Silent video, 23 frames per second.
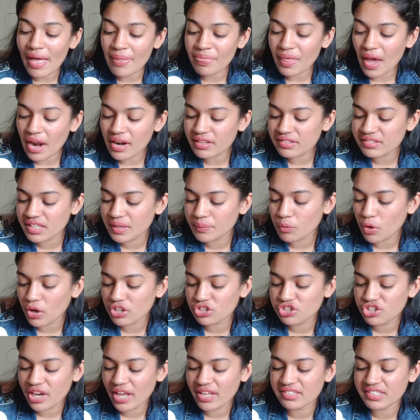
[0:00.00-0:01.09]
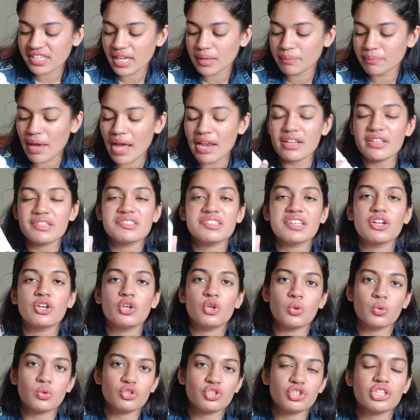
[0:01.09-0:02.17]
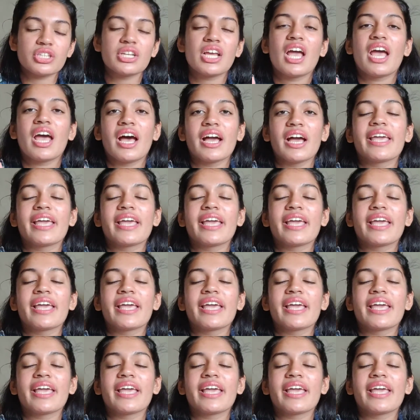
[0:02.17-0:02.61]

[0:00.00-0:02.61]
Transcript: and that is the Moisturizing and Balancing Lotion.